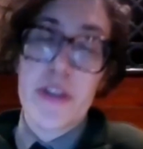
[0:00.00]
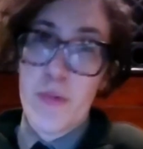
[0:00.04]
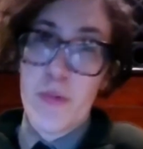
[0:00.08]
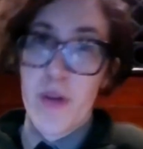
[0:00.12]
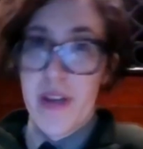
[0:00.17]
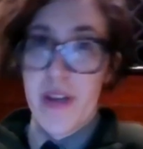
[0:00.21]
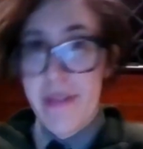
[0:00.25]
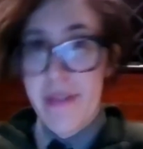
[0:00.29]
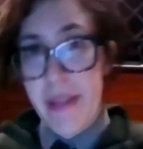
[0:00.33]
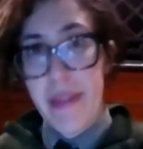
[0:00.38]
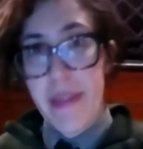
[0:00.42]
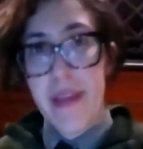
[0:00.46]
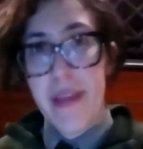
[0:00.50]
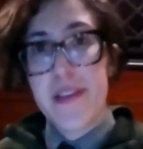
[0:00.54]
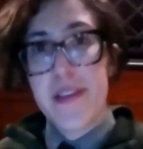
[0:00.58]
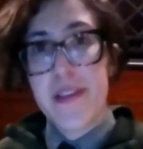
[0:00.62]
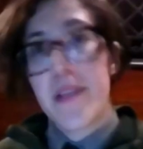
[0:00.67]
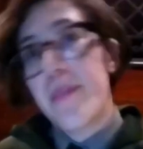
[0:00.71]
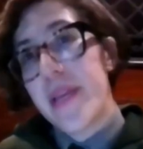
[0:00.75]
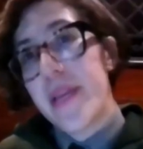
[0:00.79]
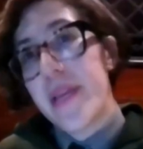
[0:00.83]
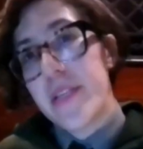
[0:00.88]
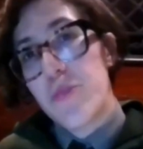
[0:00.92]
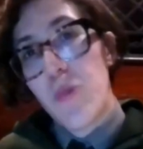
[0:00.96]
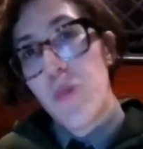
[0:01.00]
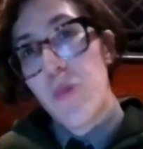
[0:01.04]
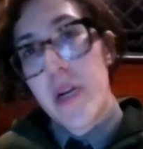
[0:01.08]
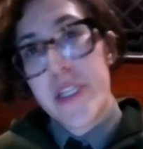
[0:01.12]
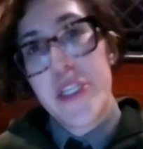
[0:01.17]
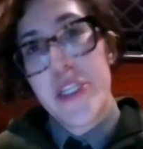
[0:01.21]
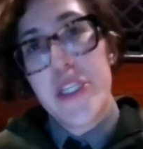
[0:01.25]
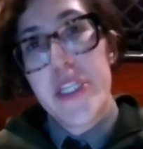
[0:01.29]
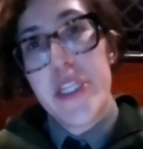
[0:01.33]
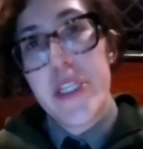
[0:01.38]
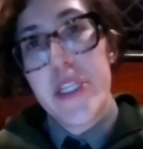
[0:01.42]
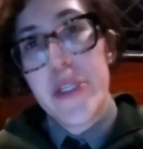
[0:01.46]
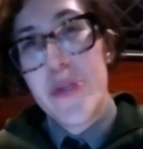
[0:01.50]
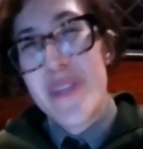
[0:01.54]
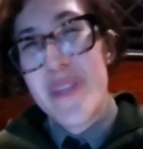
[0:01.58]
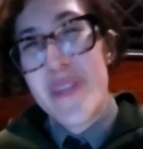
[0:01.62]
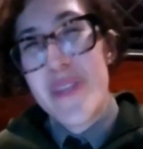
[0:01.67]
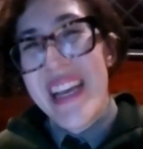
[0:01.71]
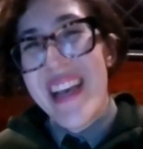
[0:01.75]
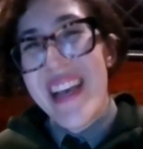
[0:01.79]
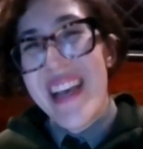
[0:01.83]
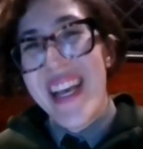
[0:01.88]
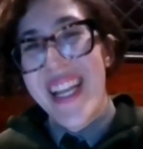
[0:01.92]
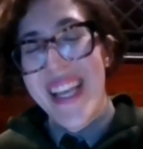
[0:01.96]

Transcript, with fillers: and one of the things that makes Washington, who's